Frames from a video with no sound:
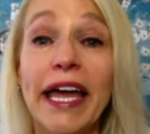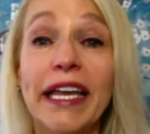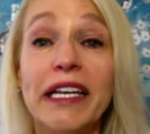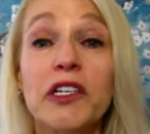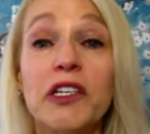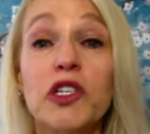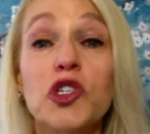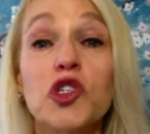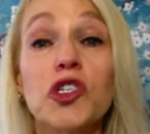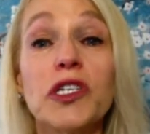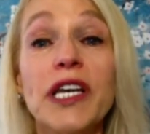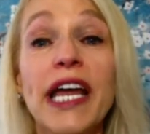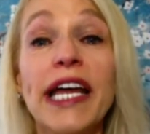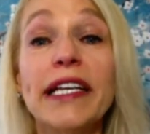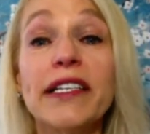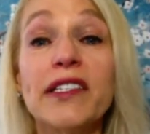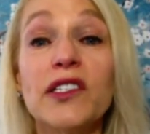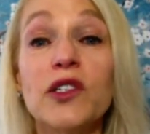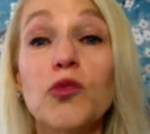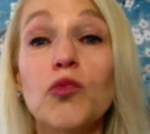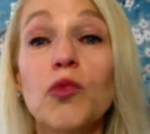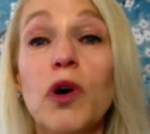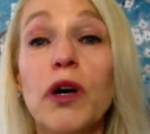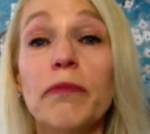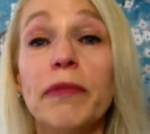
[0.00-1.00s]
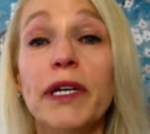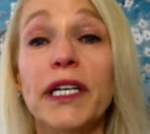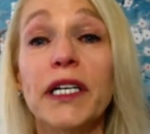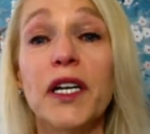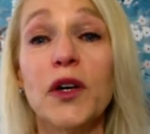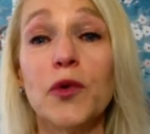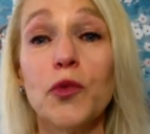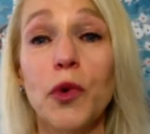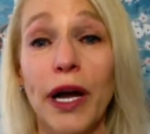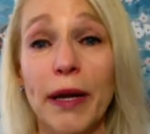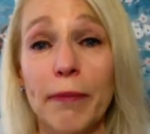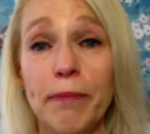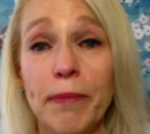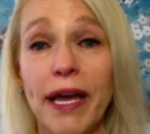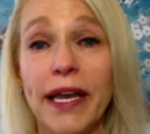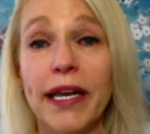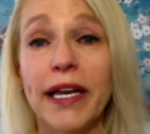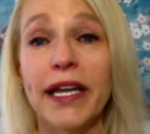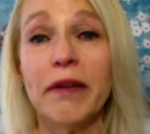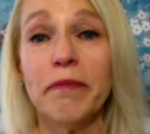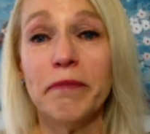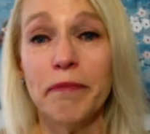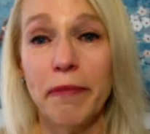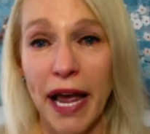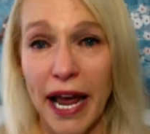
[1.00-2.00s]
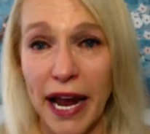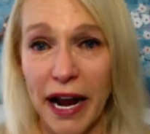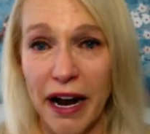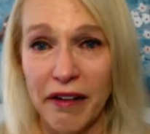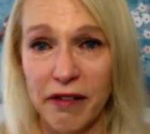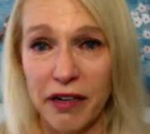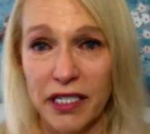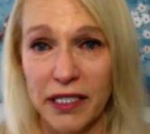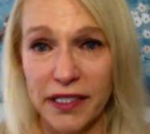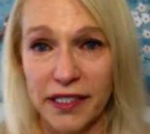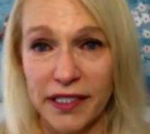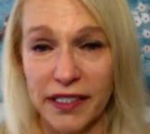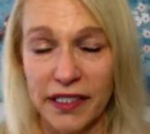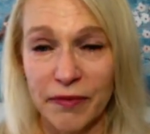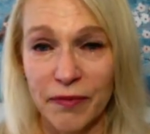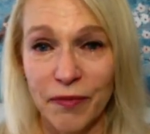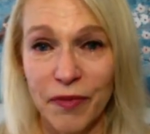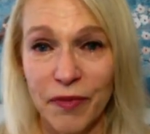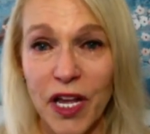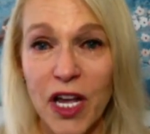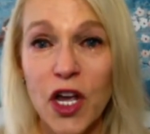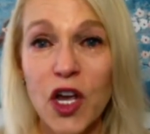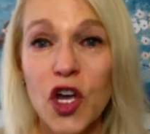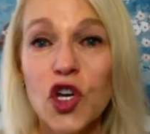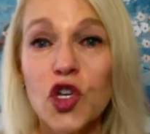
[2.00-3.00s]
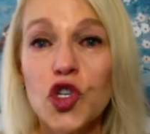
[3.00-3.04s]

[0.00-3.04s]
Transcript: And Jeanette's a woman who I met in Paris.